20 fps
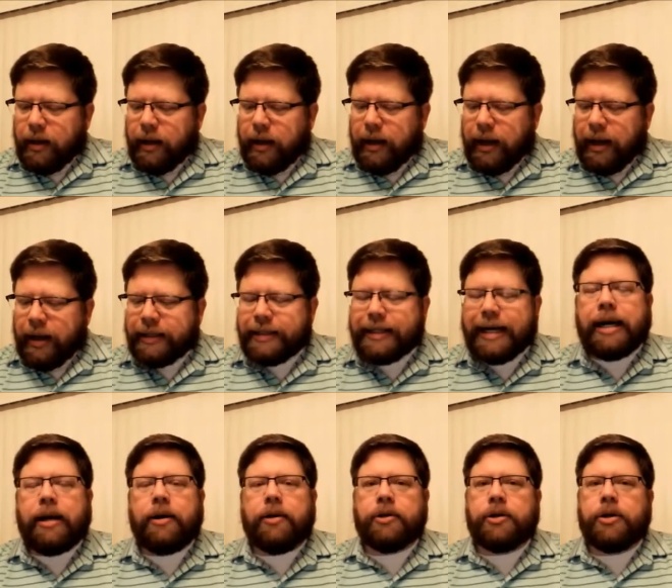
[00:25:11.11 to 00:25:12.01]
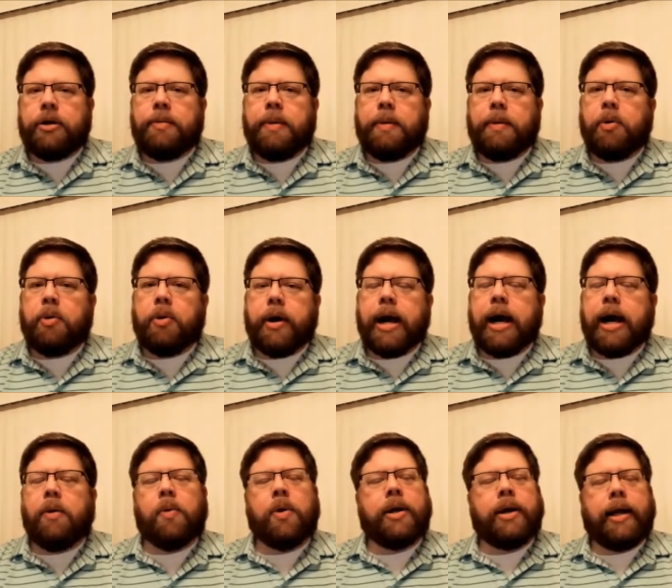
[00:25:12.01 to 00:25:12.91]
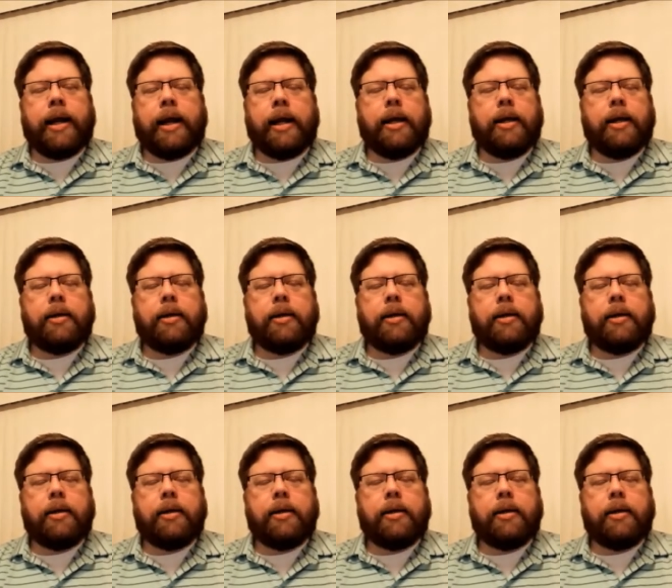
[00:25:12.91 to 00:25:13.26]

And his anger is going to be poured out one day